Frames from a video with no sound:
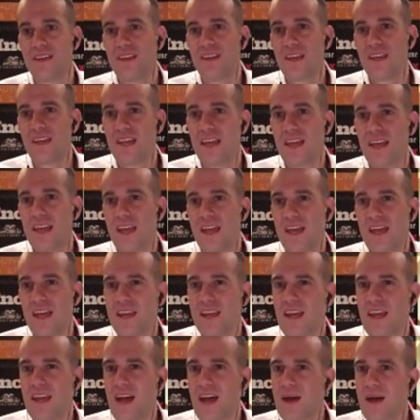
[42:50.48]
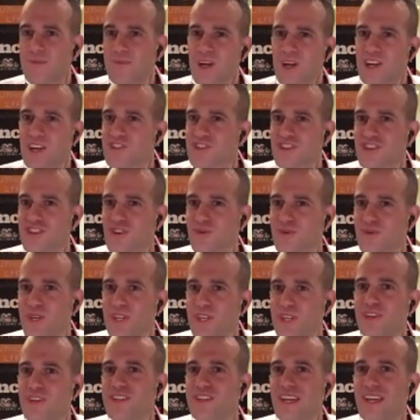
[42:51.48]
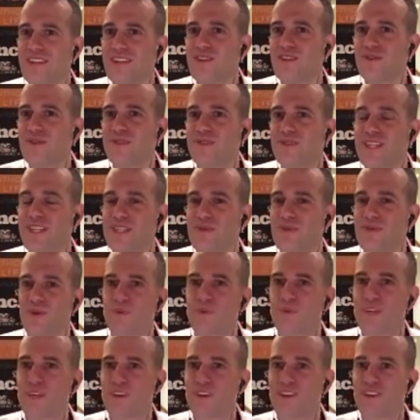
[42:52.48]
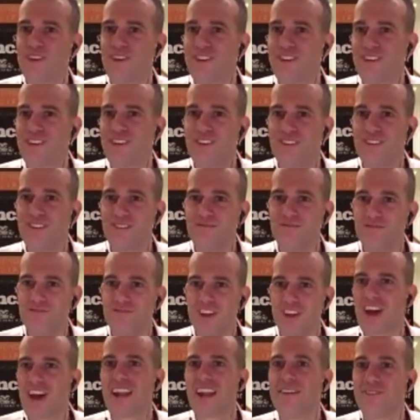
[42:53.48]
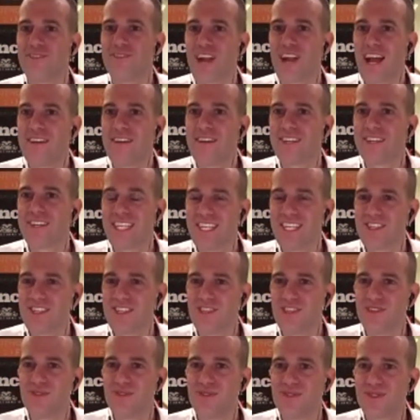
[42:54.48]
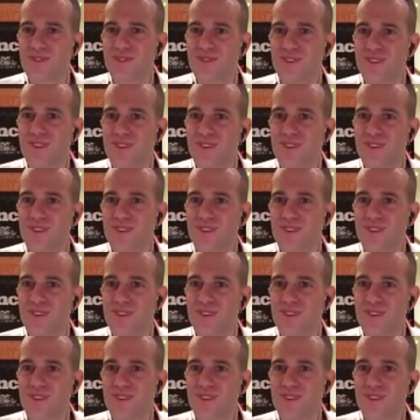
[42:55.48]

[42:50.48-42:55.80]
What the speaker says: and I'm not sure we could get to a place where we could not ever have any issues,